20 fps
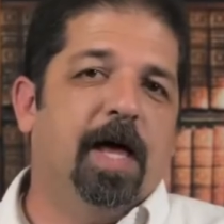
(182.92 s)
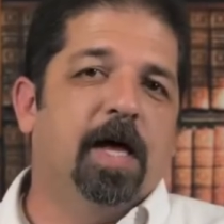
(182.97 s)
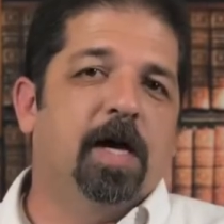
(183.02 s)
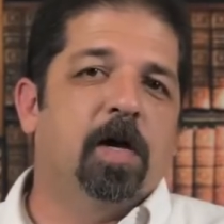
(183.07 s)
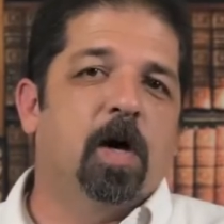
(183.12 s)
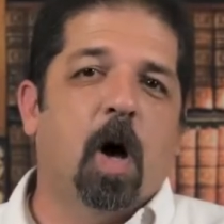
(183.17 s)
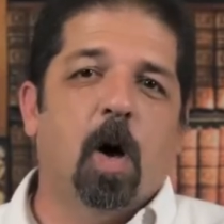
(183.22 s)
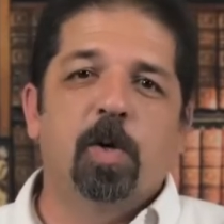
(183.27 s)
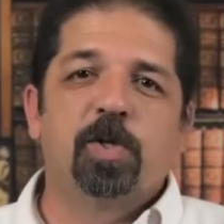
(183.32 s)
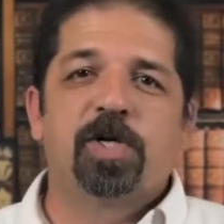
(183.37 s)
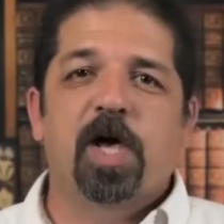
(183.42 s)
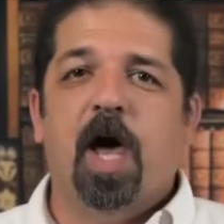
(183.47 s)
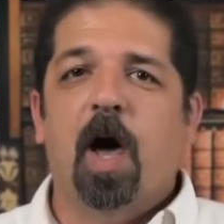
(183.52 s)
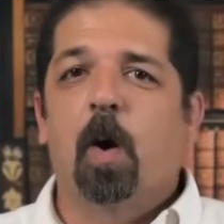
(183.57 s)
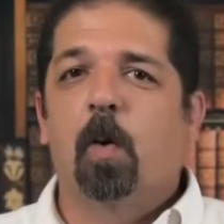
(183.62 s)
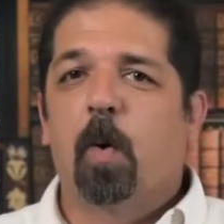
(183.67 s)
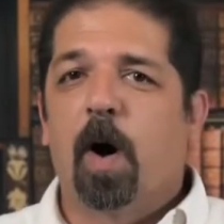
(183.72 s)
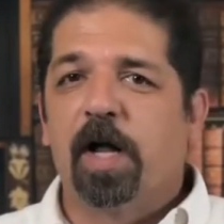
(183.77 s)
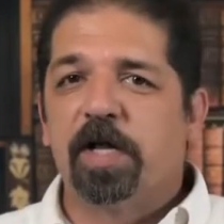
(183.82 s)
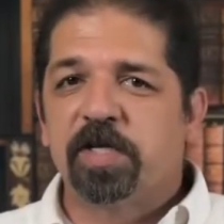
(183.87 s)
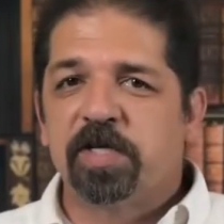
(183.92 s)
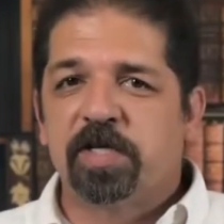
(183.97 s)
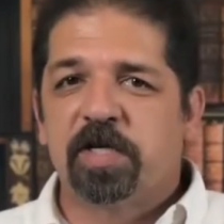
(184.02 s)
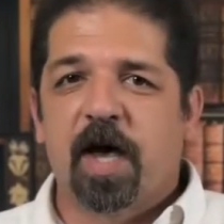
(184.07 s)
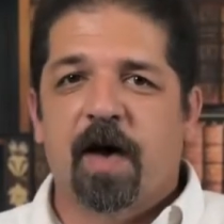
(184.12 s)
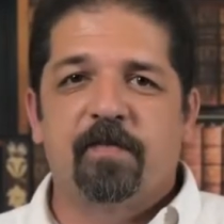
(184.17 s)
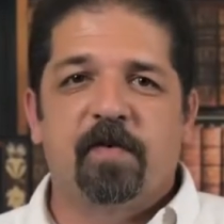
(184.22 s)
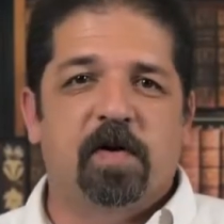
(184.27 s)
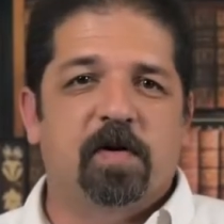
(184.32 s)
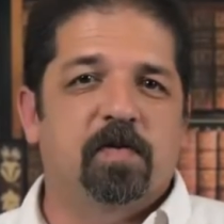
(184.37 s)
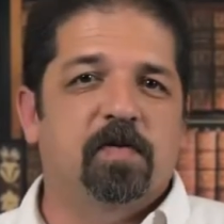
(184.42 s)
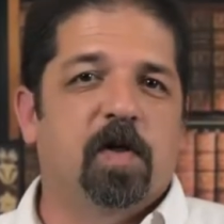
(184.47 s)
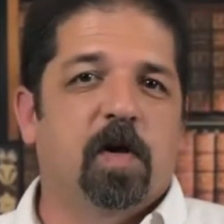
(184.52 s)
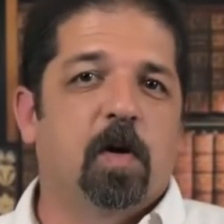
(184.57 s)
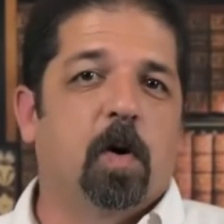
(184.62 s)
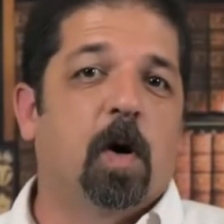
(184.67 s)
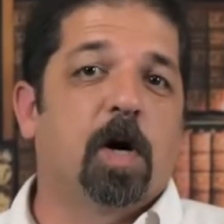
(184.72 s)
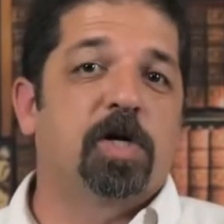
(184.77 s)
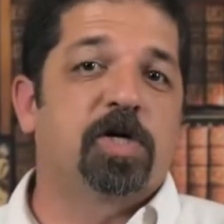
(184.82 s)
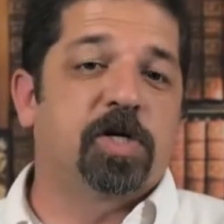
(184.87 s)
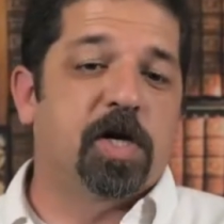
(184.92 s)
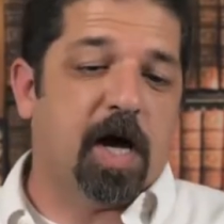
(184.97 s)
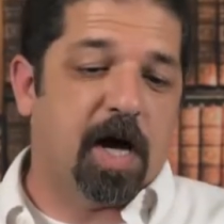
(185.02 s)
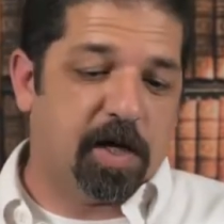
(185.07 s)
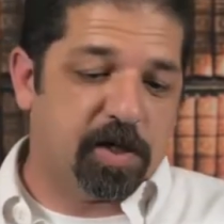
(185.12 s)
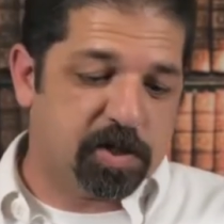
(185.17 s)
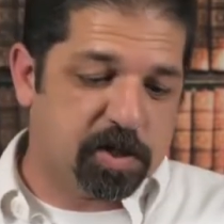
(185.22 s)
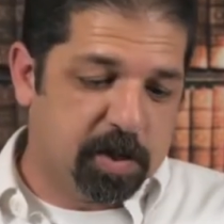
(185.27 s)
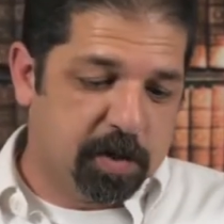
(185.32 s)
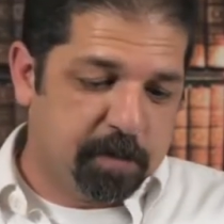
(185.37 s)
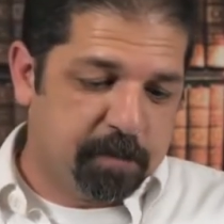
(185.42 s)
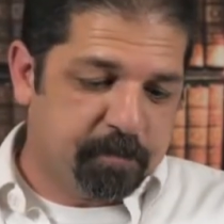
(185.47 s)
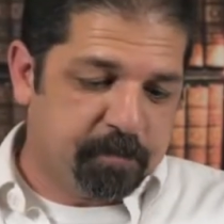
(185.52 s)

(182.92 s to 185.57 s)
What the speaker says: in Hosea 1:7, the Lord says,